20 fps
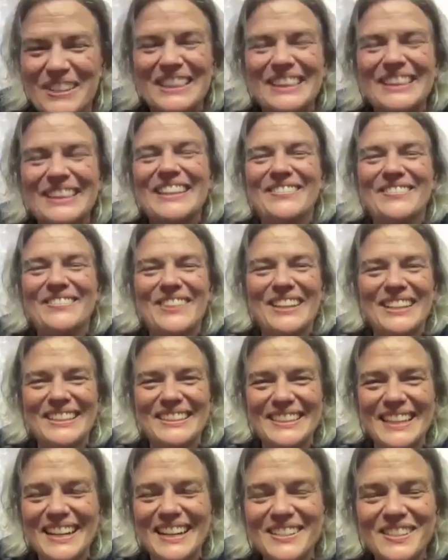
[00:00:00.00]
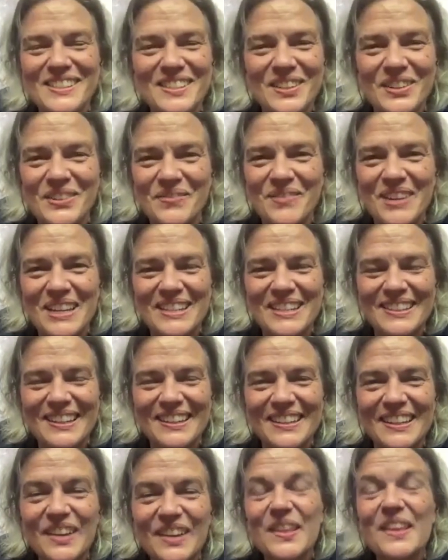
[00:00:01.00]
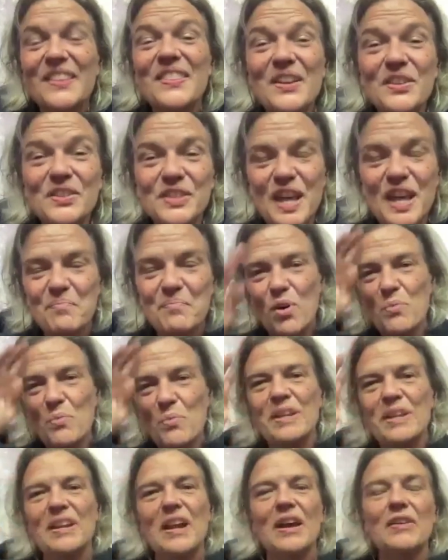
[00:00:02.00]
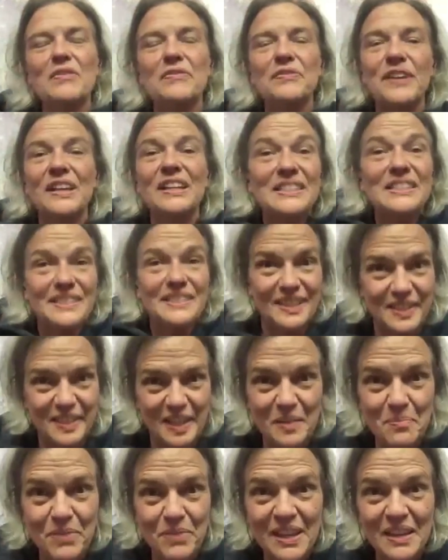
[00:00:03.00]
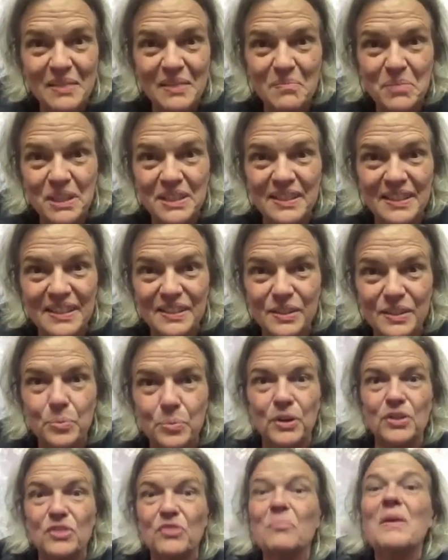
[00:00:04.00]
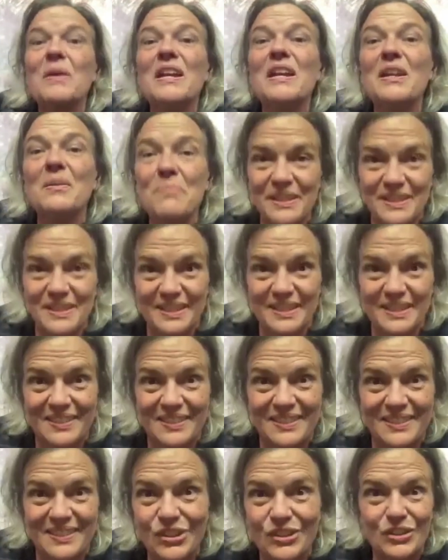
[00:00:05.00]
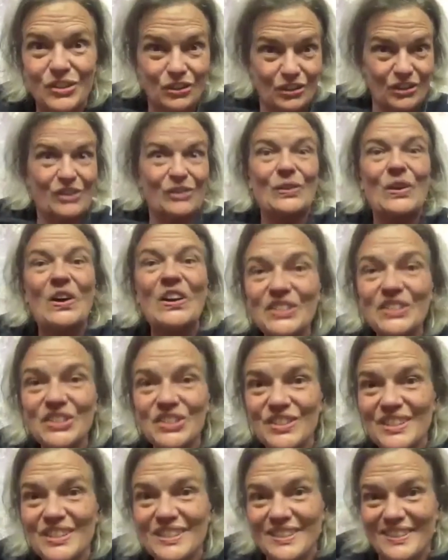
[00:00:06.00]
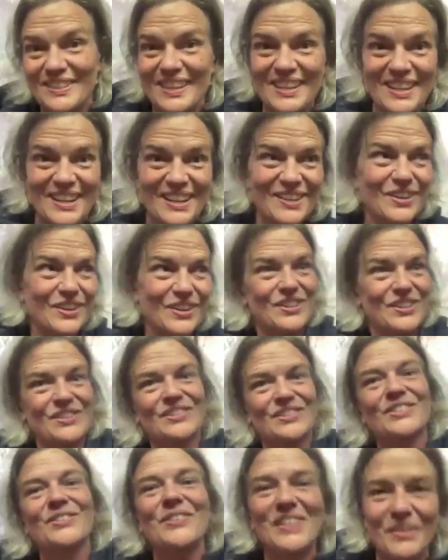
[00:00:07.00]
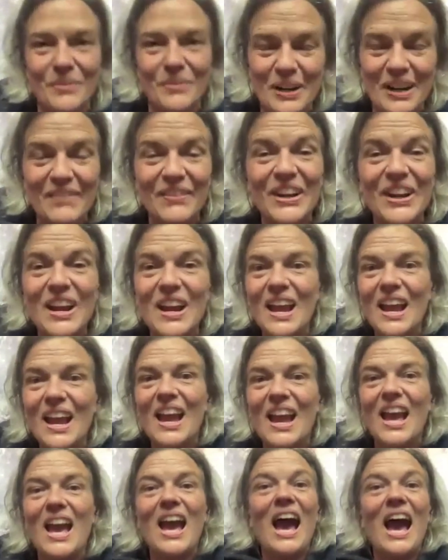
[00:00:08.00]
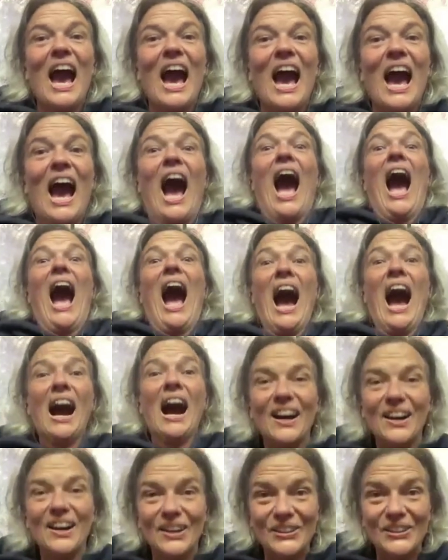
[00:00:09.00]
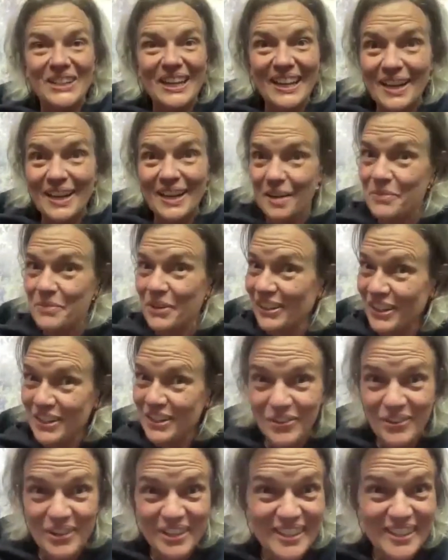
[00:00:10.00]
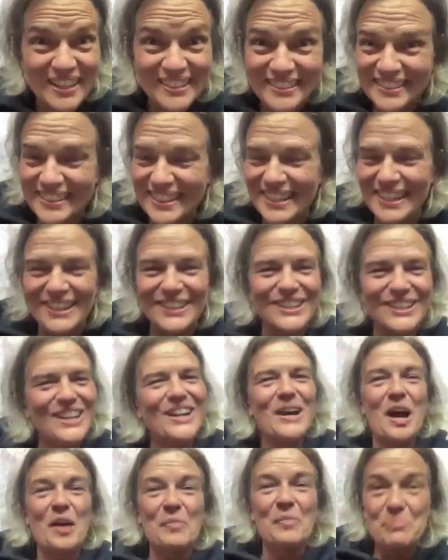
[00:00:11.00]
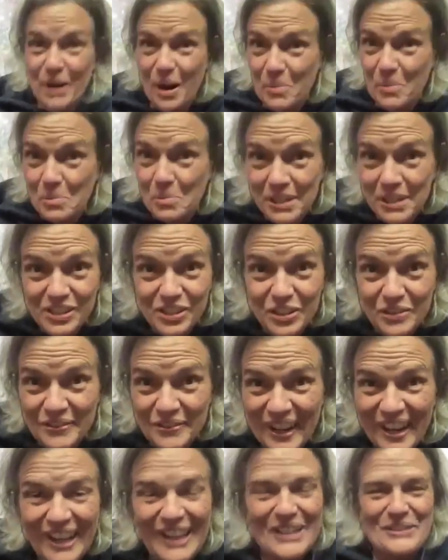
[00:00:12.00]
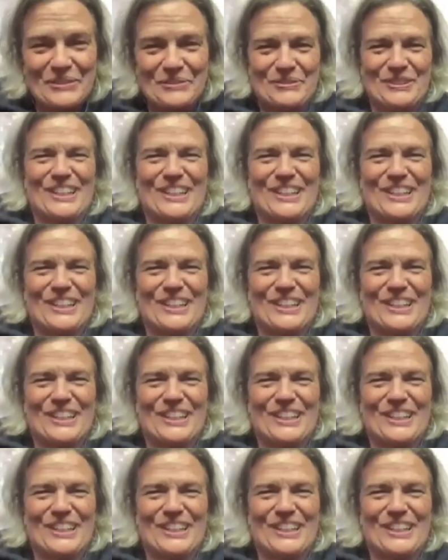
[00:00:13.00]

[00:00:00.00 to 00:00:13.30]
Oh, I would love that. That is so amazing. Yeah, and there's that moment and it's the same thing in business where you've made a big decision, you're going to launch this thing or you're doing it, whatever. Okay, I'm really doing this, I'll probably survive.